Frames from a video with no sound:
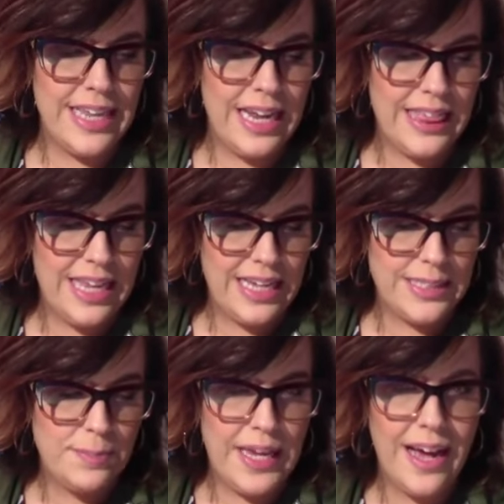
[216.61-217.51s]
and I think
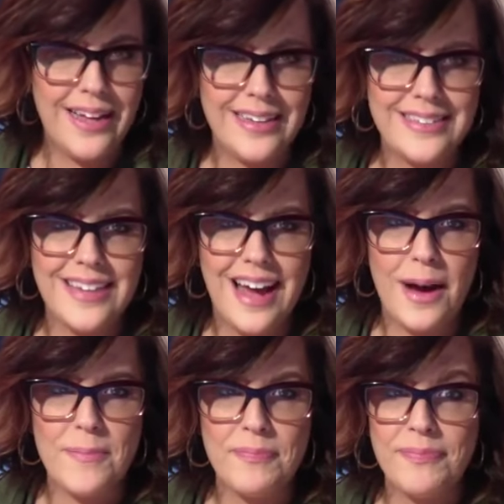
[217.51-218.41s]
it's because
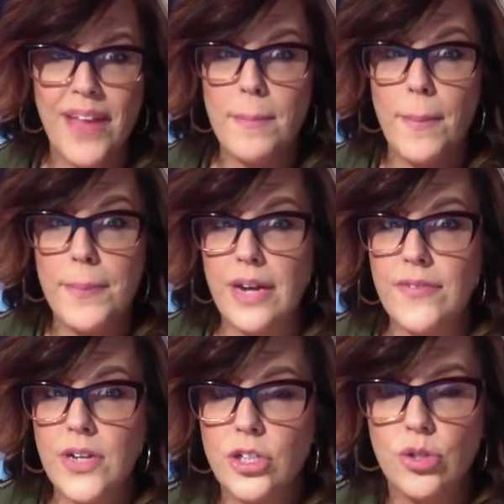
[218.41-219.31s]
I'm a bit of
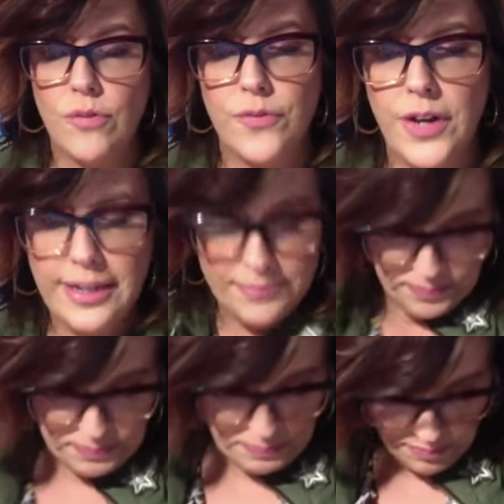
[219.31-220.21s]
a control freak.
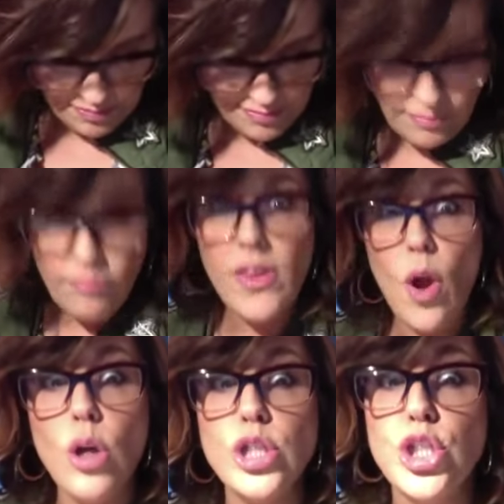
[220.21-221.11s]

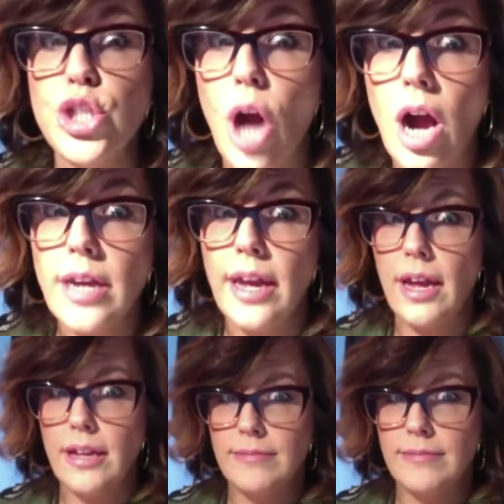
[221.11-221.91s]
Oh, shocking.